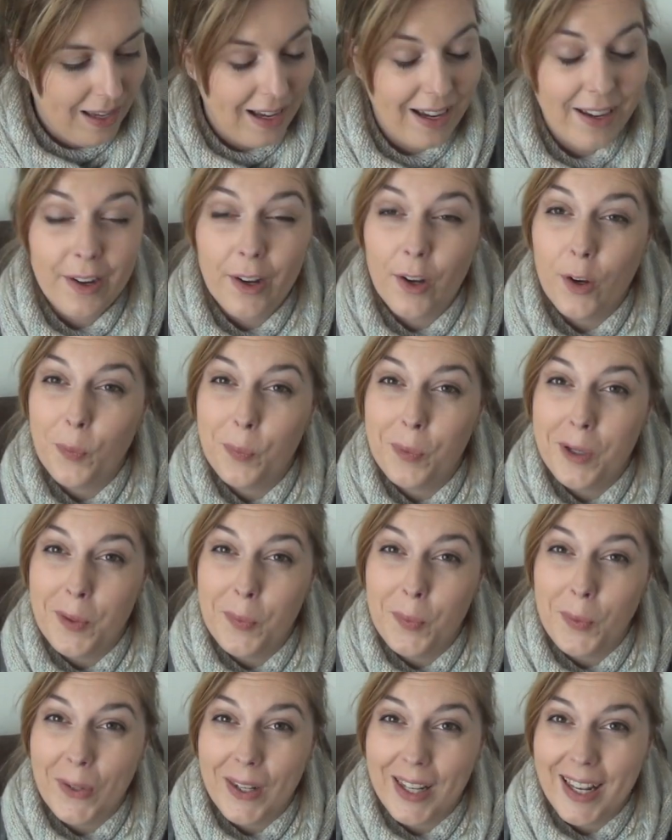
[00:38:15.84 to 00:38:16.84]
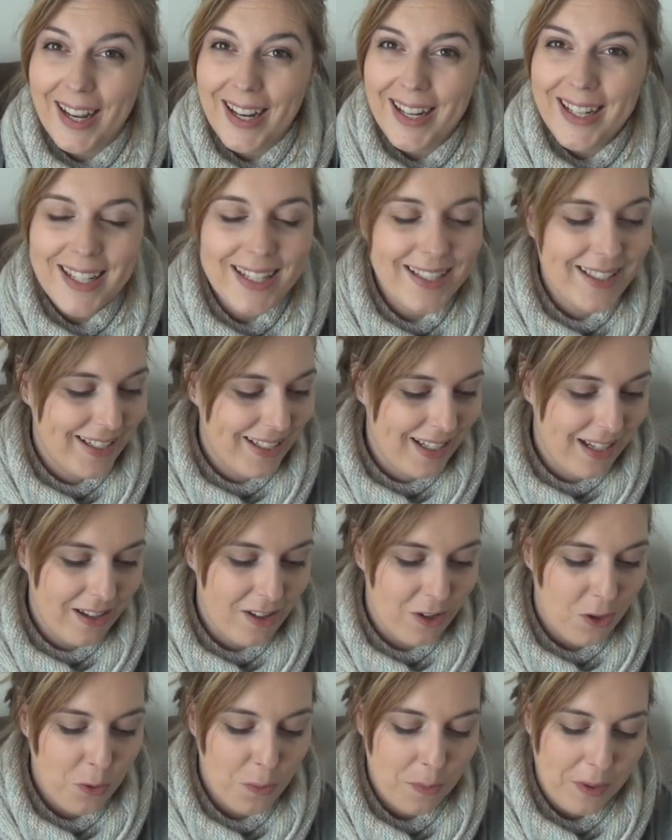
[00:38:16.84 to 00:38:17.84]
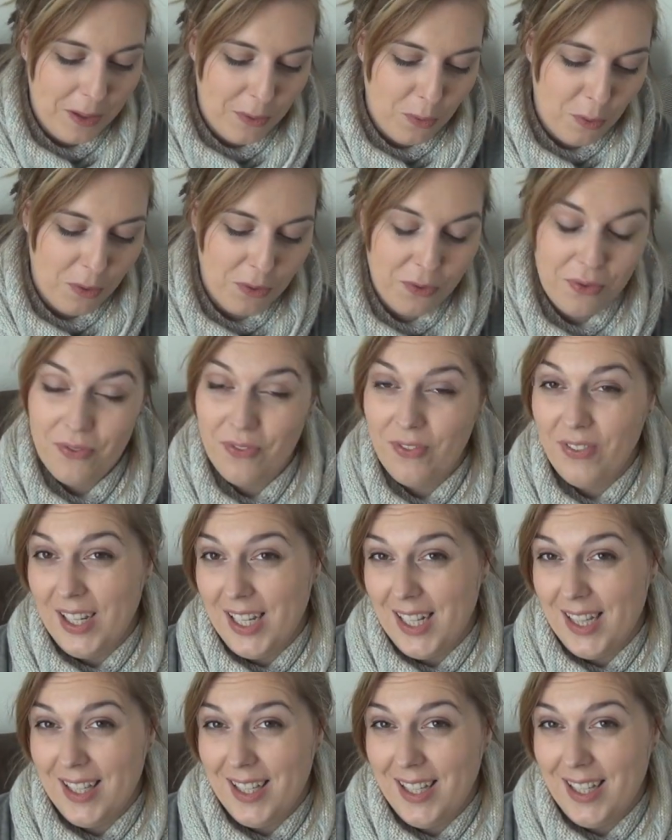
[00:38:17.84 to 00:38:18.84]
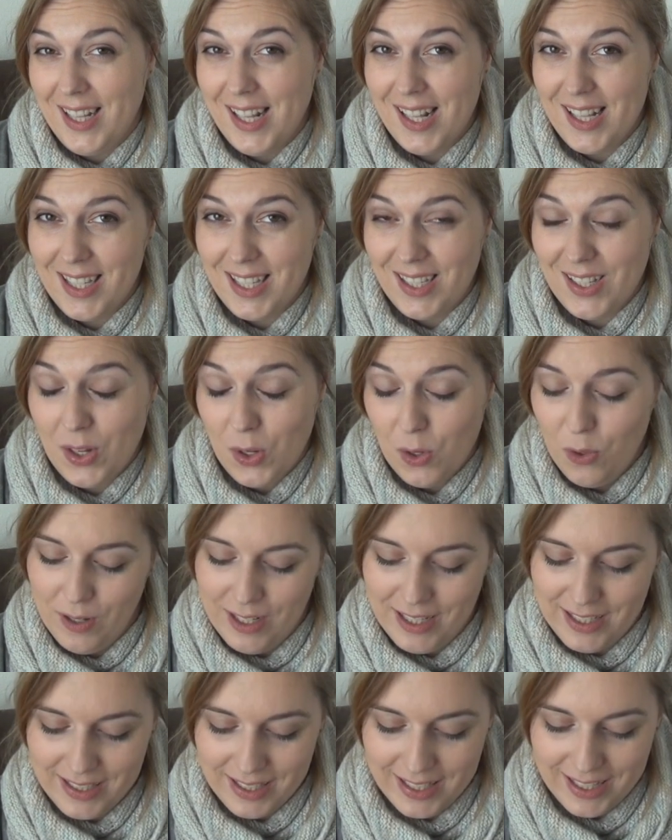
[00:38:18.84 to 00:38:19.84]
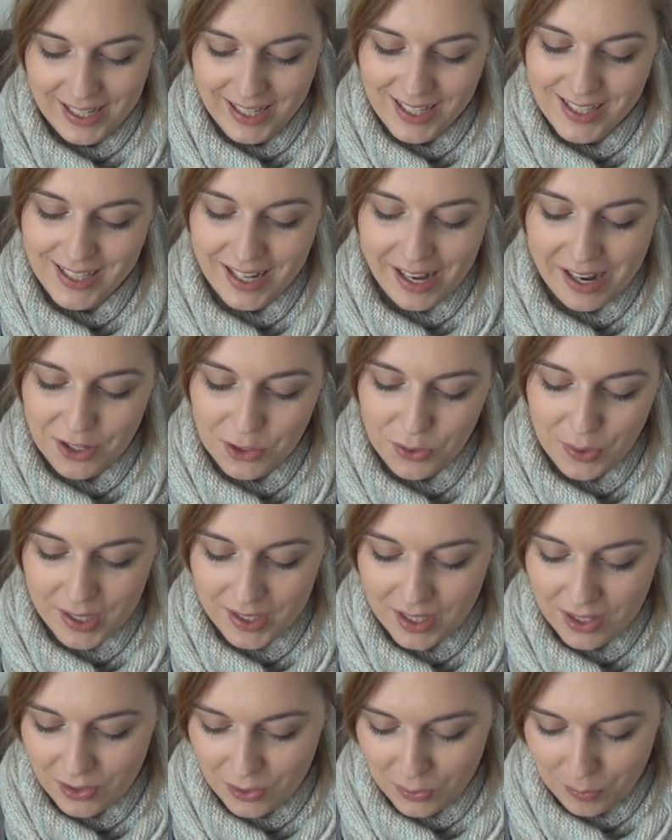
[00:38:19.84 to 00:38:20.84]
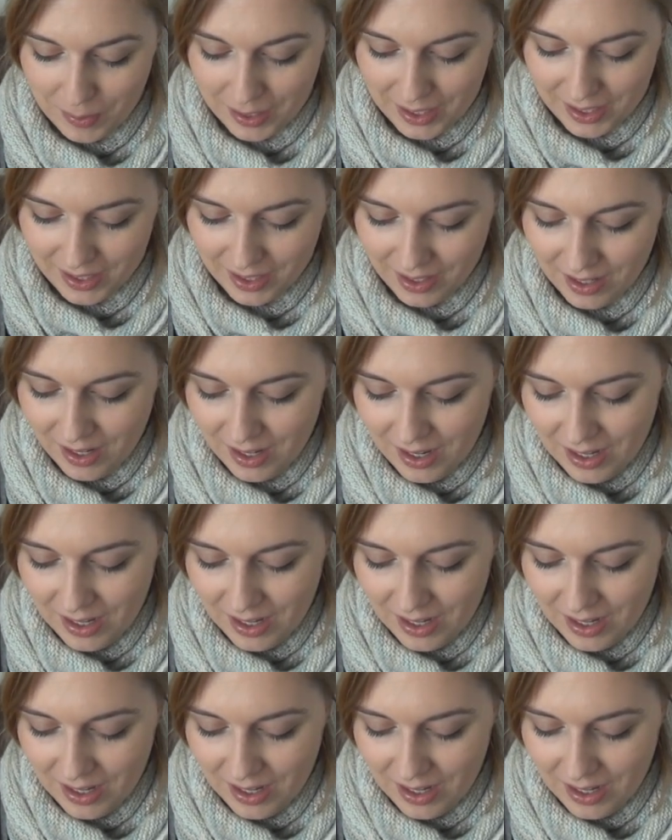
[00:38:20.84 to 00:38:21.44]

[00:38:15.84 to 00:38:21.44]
I hope you will like it, and I hope it will fit. That's always a guess. I tried it on my